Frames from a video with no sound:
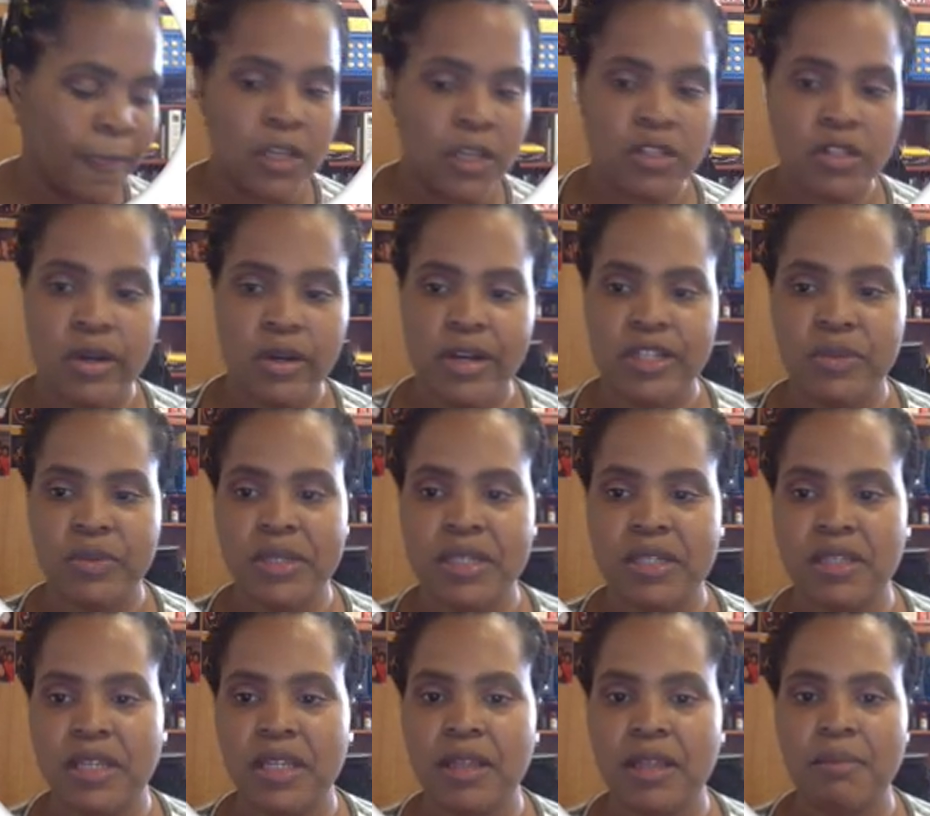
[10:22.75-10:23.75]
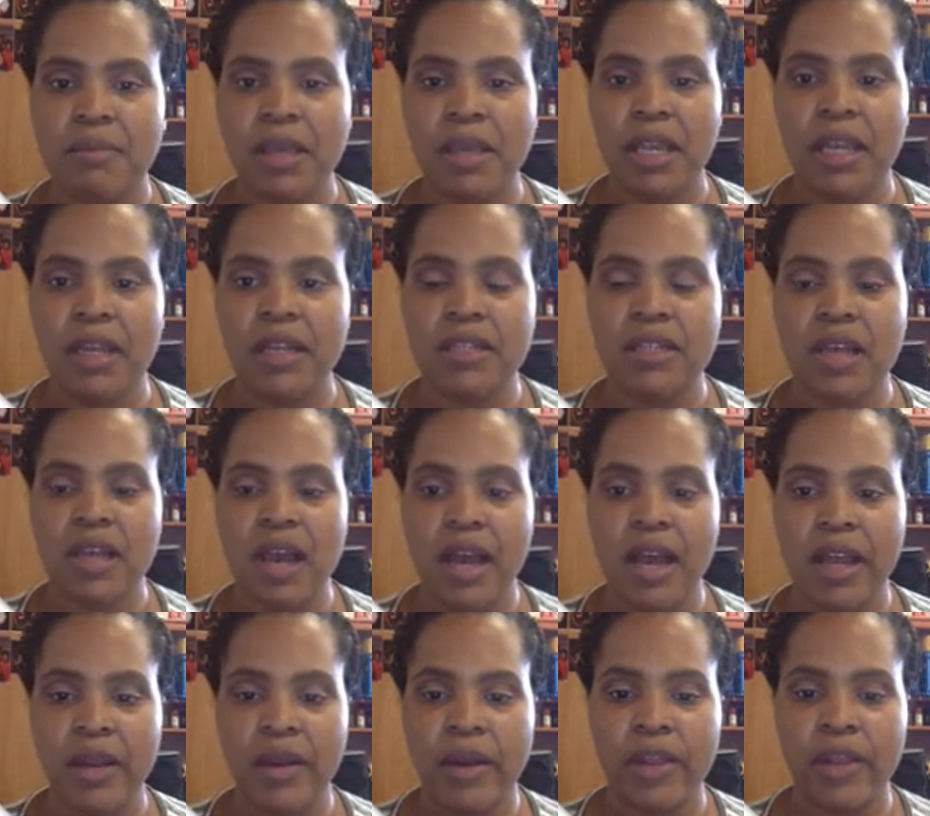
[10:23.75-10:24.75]
So as we see, the mean is
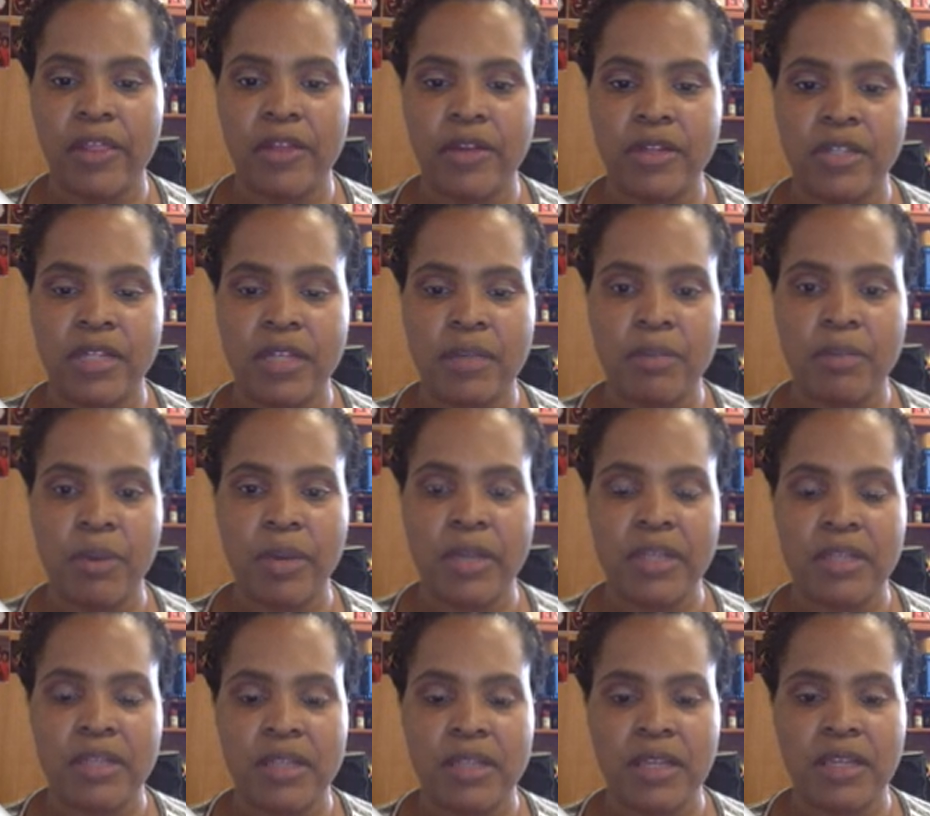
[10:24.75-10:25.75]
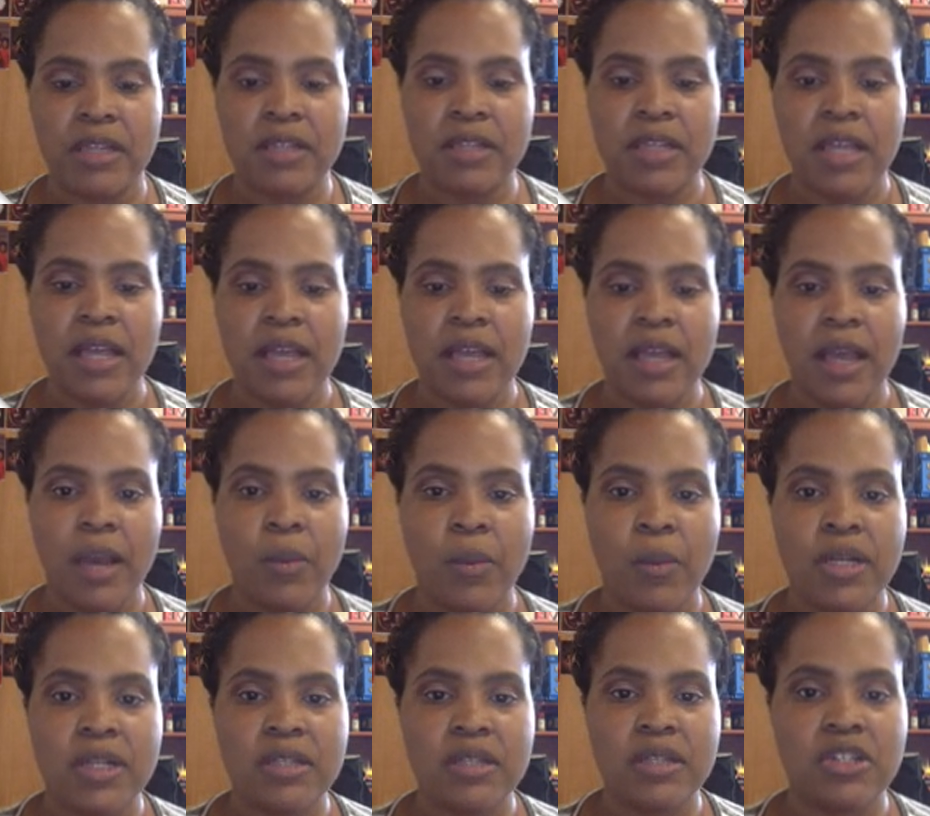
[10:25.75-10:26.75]
higher at 13.6. And what
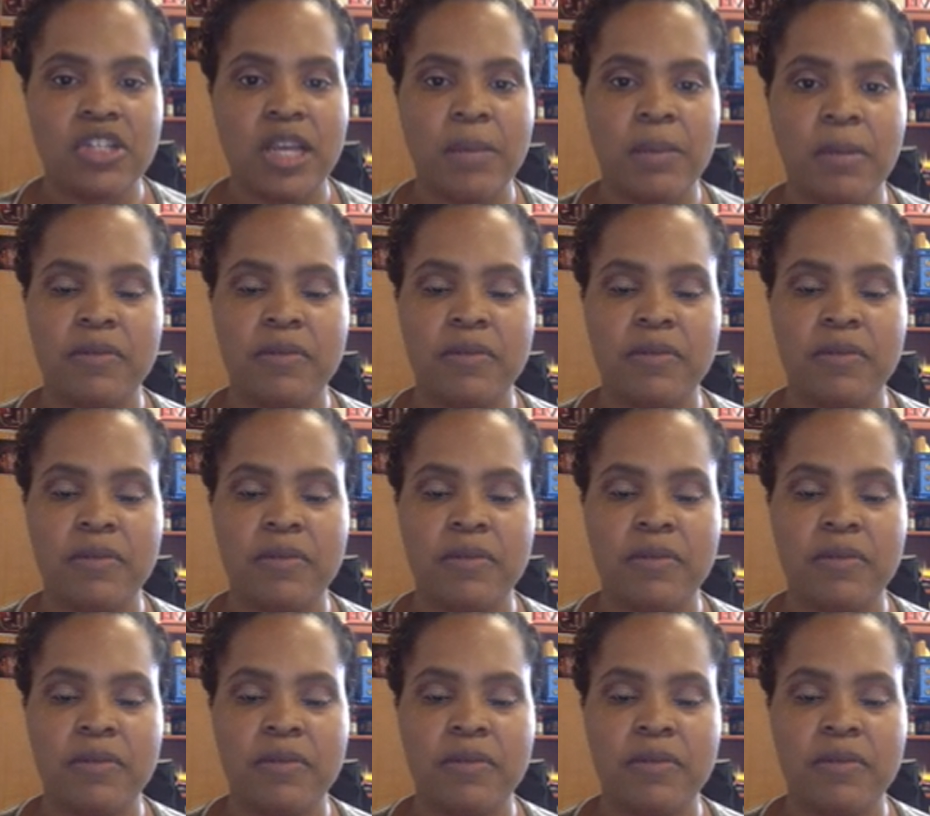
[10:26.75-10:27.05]
is the shape of the